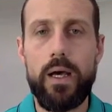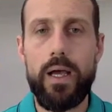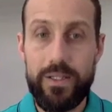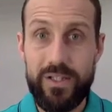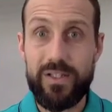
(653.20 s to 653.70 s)

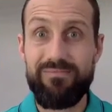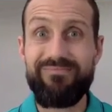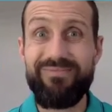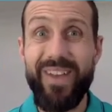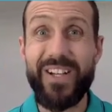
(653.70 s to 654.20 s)
it just
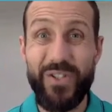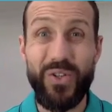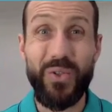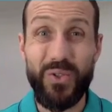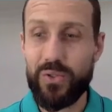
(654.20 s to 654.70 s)
makes sure
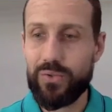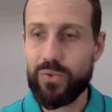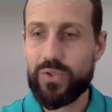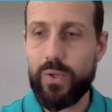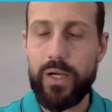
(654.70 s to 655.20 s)
it
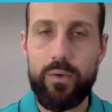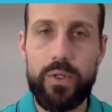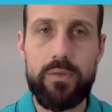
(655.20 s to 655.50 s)
looks great on all your